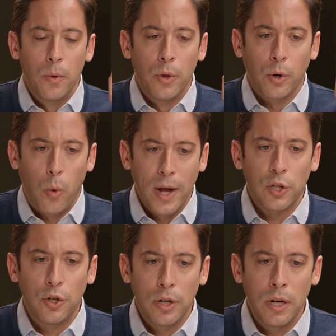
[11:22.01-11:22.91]
the
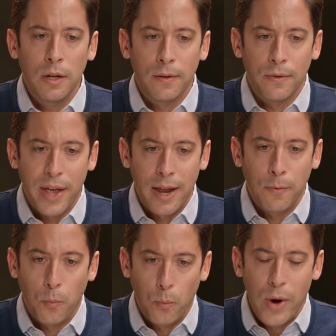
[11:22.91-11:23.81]
question that
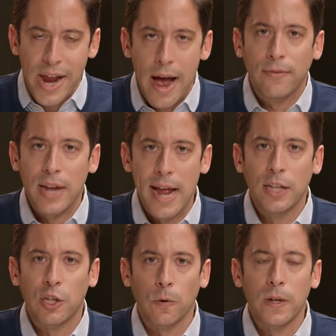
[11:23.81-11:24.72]
we have to
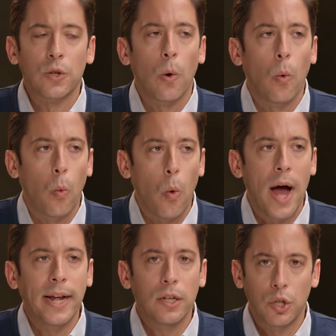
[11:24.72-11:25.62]
answer is
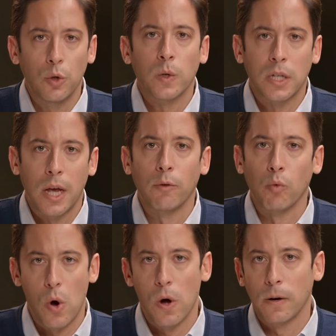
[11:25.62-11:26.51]
why is suicide
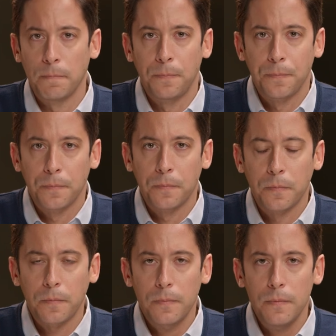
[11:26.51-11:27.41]
wrong?
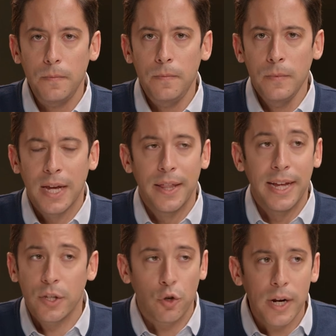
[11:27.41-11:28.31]

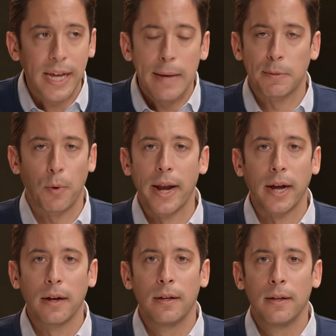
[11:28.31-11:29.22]
It's going to keep
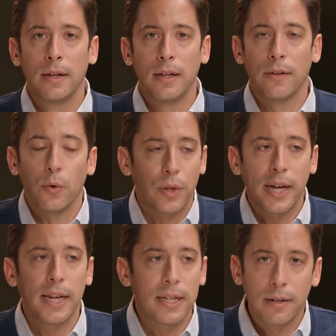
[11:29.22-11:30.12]
spreading. If you
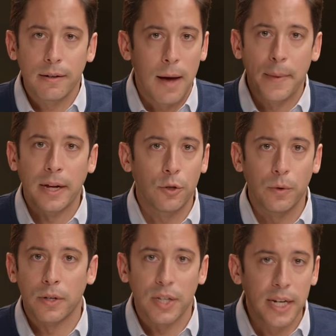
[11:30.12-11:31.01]
think it isn't coming
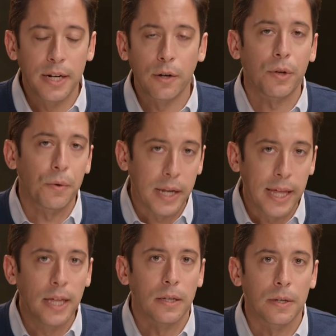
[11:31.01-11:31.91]
to a city near you, it
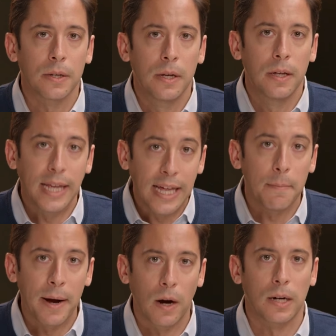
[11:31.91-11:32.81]
is in
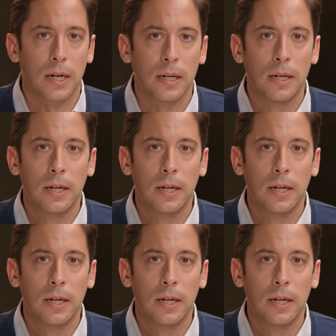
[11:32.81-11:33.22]
America.